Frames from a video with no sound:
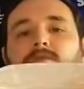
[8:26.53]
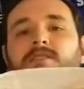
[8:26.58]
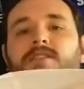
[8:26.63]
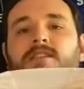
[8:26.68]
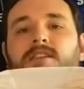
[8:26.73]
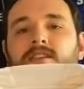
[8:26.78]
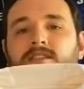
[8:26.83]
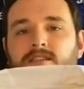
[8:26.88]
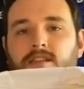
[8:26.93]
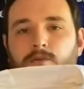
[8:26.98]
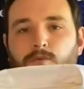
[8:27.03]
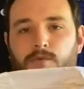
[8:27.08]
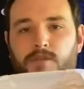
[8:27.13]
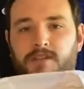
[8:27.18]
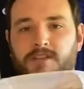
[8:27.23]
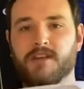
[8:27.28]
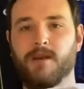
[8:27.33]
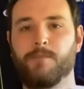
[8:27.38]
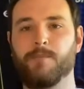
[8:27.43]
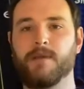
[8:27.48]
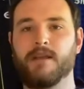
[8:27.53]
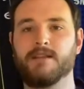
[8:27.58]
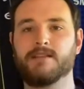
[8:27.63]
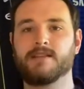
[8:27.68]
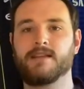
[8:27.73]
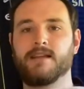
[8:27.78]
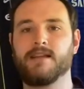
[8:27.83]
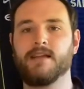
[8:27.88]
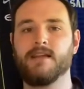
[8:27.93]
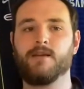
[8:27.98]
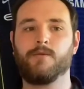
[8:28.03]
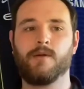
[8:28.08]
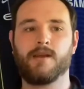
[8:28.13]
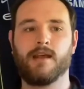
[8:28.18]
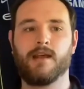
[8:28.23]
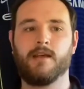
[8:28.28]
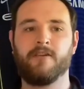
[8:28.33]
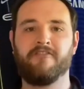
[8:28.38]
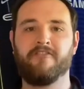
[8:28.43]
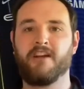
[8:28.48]
season they won the Champions League when
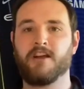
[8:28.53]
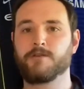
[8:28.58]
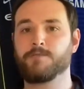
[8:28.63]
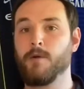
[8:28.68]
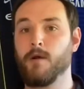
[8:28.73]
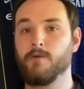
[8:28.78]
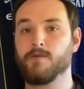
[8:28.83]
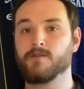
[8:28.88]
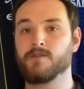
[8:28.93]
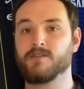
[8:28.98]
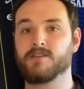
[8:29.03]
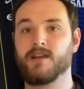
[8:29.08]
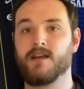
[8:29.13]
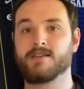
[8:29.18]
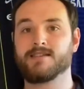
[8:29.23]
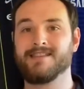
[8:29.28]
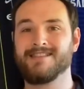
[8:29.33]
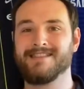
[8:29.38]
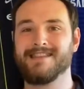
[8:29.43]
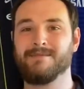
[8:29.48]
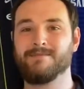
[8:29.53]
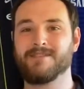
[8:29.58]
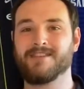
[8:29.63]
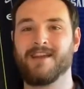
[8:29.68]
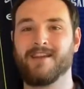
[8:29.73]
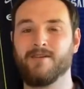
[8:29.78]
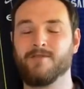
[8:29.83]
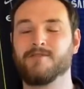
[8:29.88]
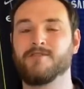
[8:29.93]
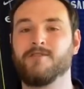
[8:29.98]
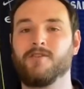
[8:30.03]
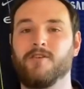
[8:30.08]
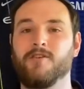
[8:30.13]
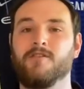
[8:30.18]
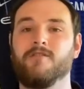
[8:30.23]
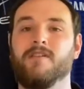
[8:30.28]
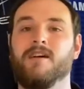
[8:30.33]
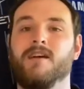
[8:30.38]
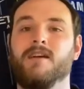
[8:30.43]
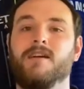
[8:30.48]
Villas-Boas was sacked and Di Matteo took
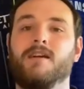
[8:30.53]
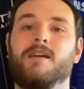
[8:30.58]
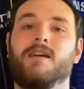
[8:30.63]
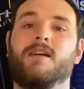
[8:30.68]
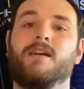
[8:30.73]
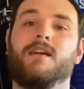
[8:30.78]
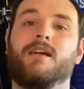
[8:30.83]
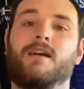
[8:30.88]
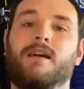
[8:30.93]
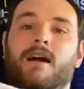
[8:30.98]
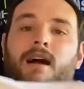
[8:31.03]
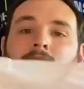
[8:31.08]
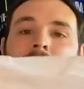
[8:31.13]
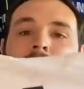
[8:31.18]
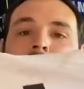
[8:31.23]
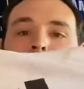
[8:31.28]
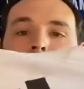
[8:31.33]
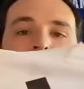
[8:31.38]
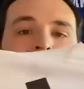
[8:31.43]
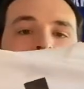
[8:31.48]
over. I love